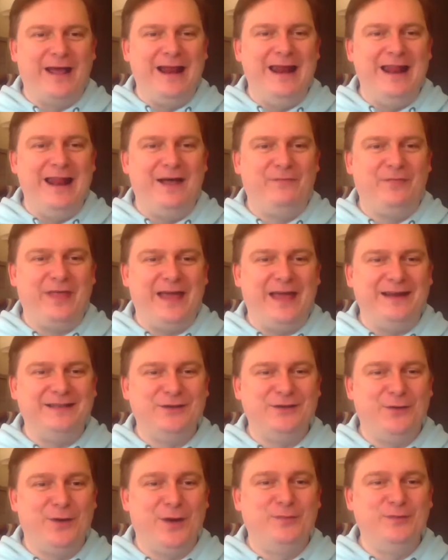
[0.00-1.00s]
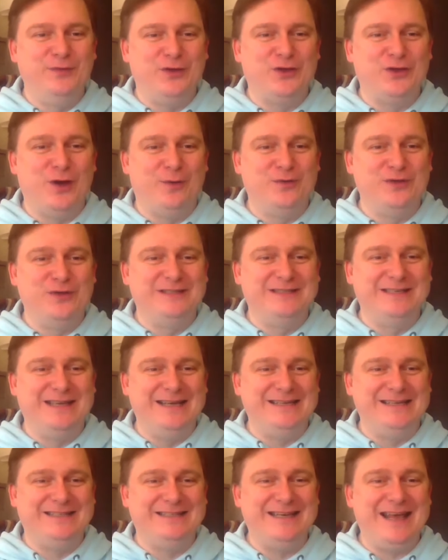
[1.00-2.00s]
I love that. So you opened a shop, yeah, just to
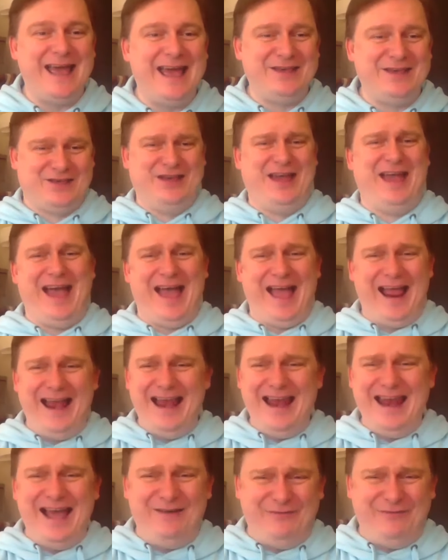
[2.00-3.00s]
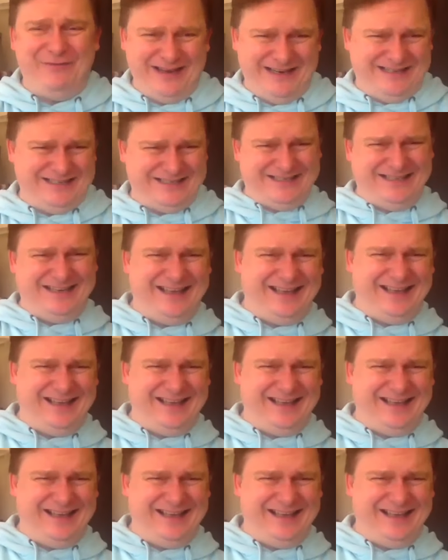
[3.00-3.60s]
get a stash. I love it.